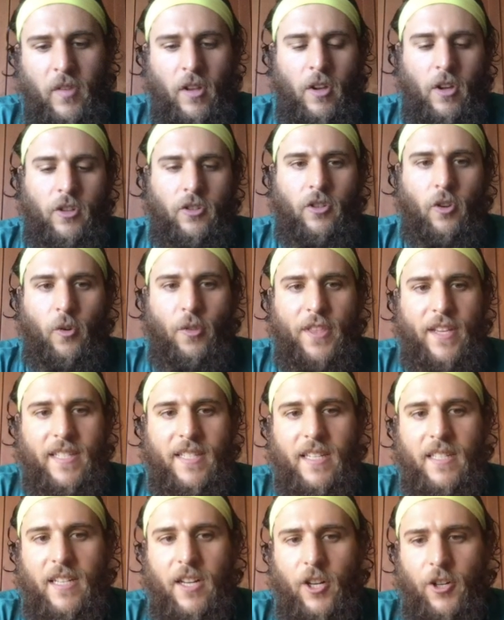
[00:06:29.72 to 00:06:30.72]
So this
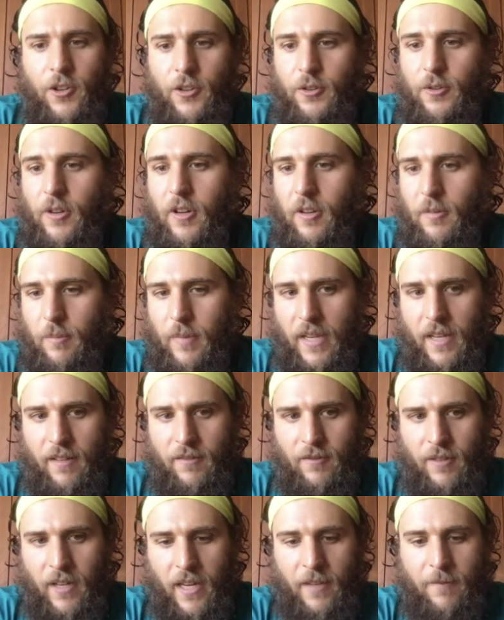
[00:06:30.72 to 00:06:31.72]
is our new commit,
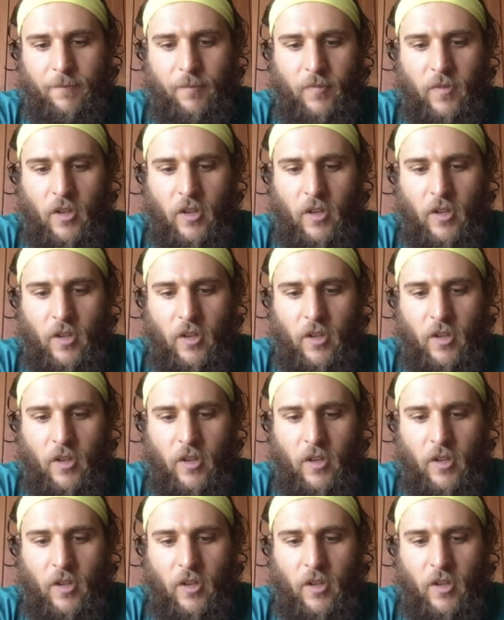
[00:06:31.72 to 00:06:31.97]
right?